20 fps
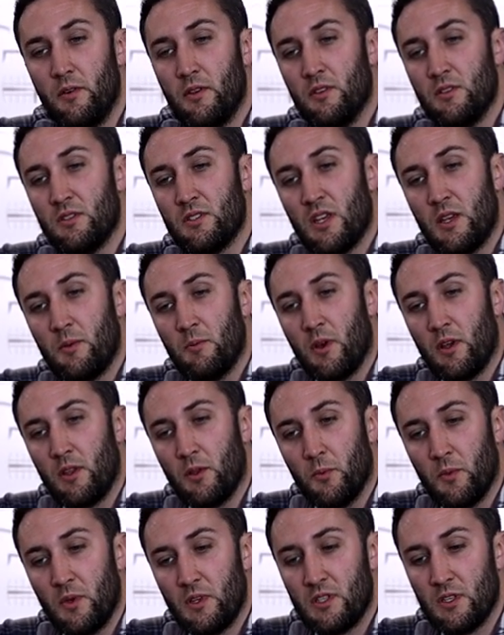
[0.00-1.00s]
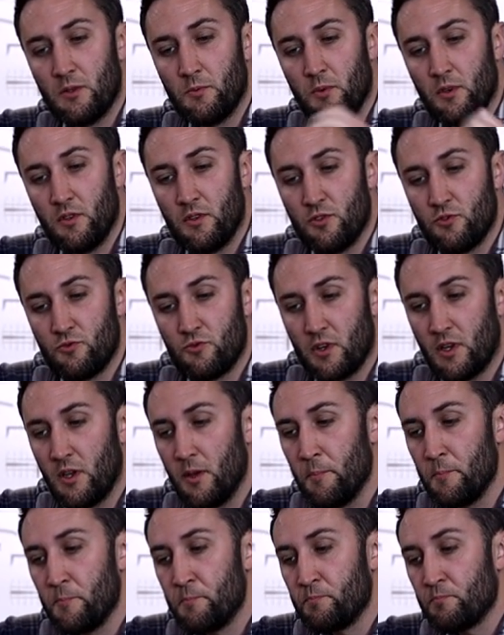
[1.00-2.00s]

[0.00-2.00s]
in the same way that we did with the stringer